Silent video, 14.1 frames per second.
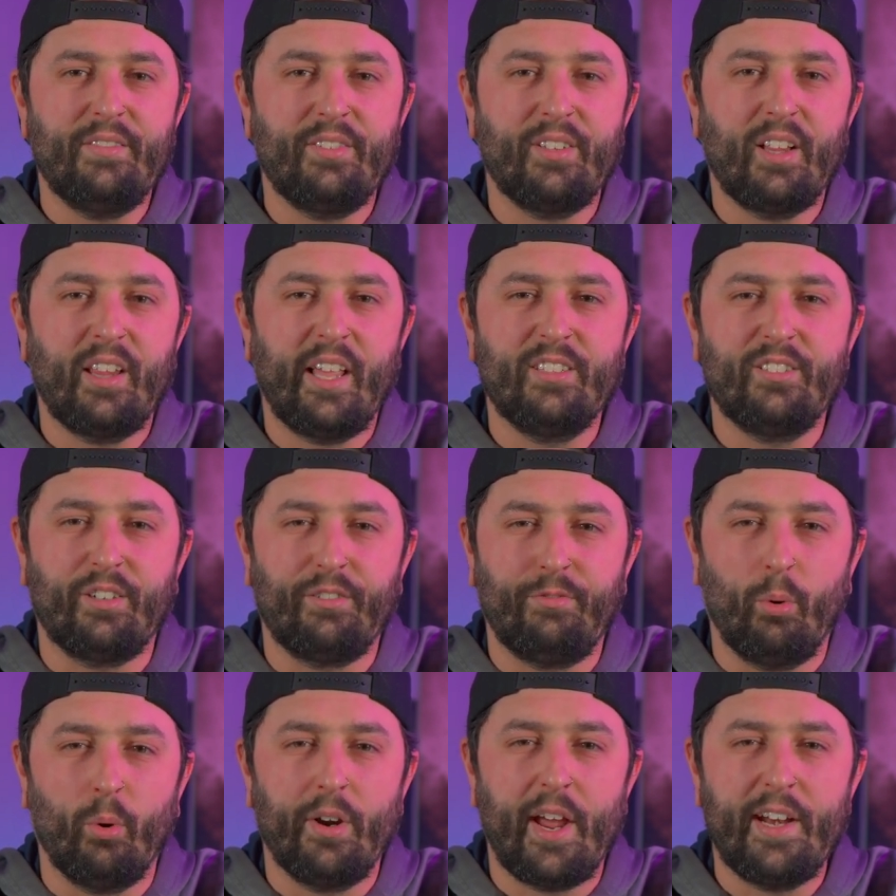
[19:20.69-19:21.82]
for the lens or
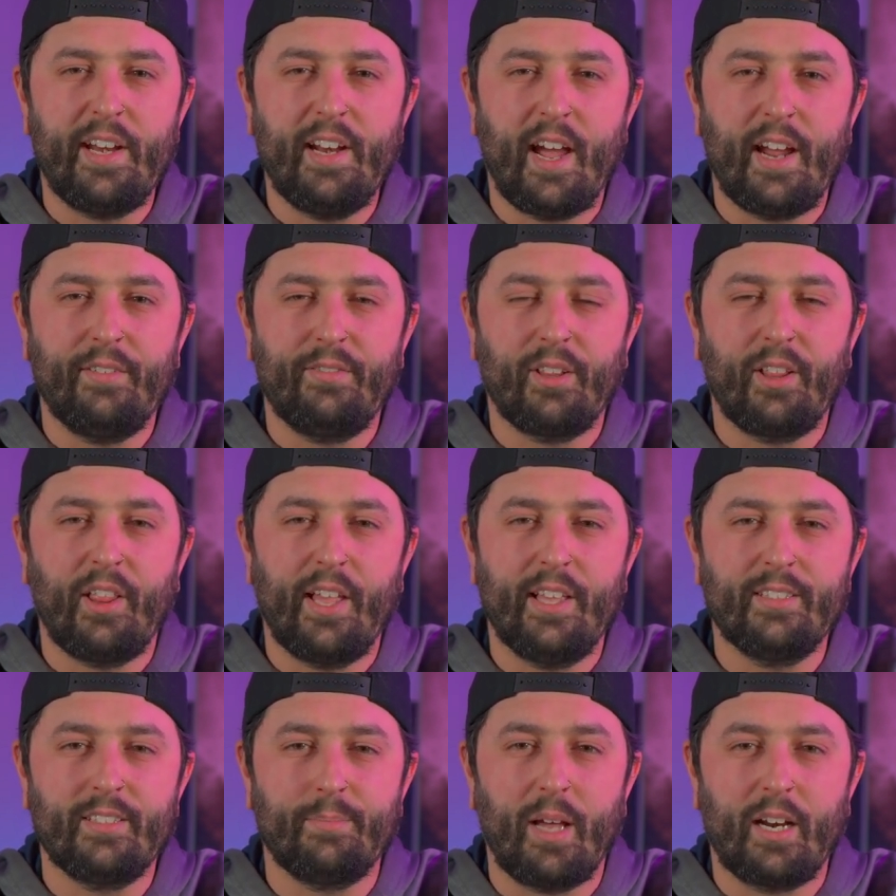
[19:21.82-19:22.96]
$499 for the
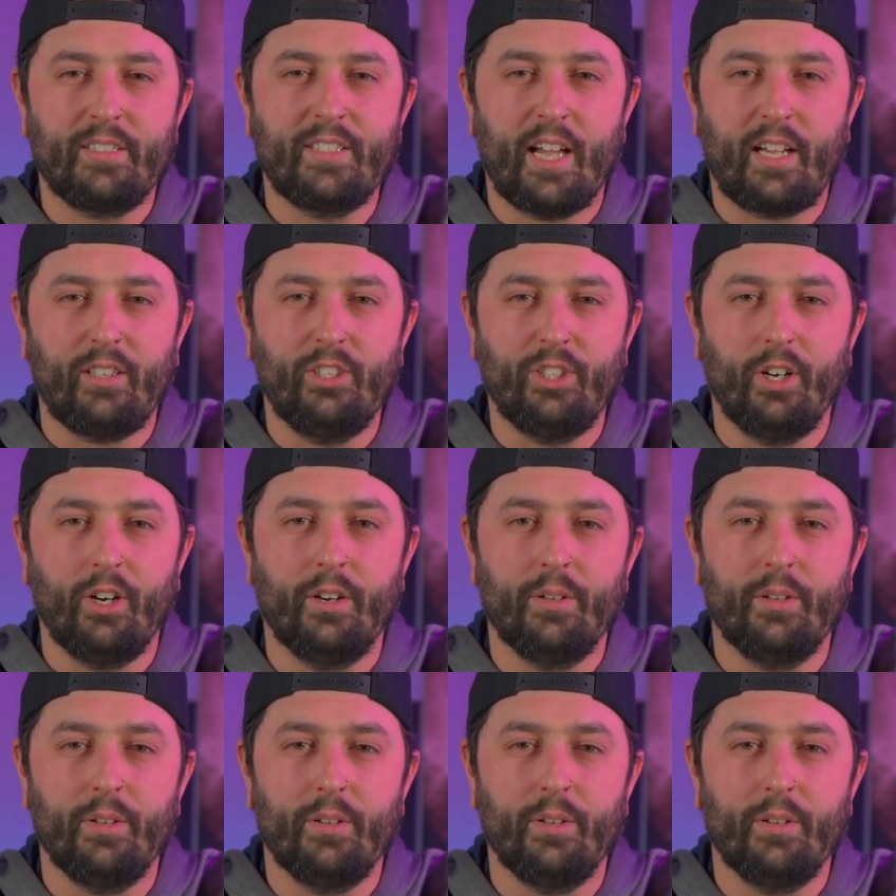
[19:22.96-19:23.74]
lens. I'm not exactly sure.